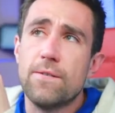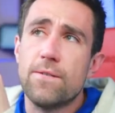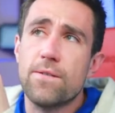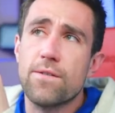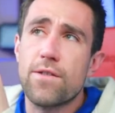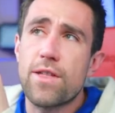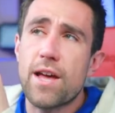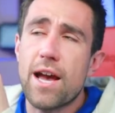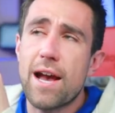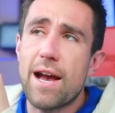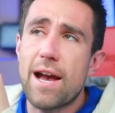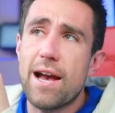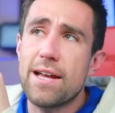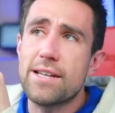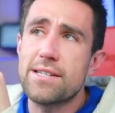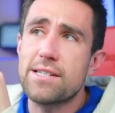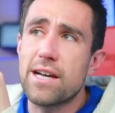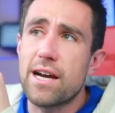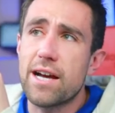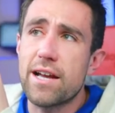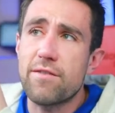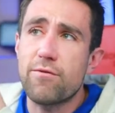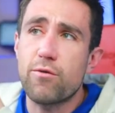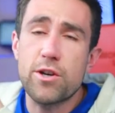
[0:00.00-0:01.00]
that
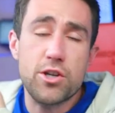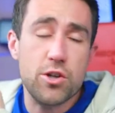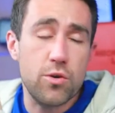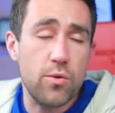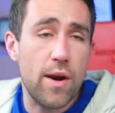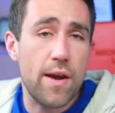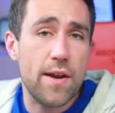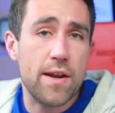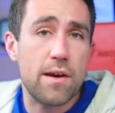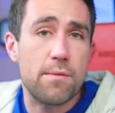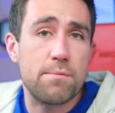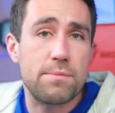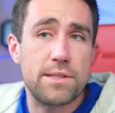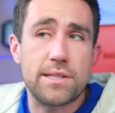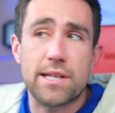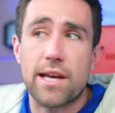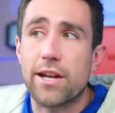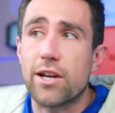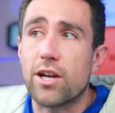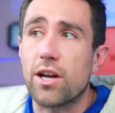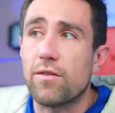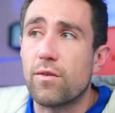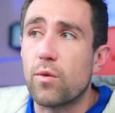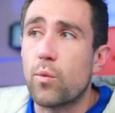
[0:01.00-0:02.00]
if we do end up
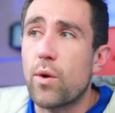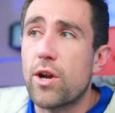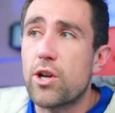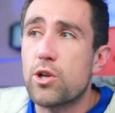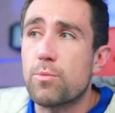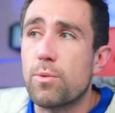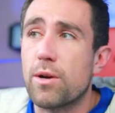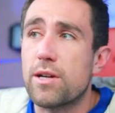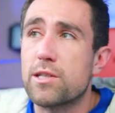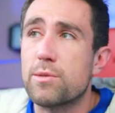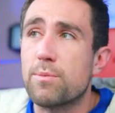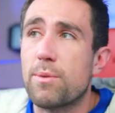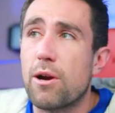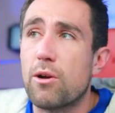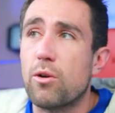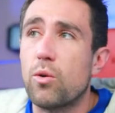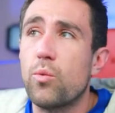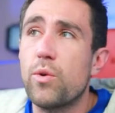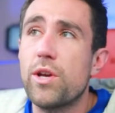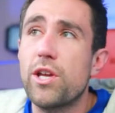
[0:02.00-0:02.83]
setting off a wage price spiral,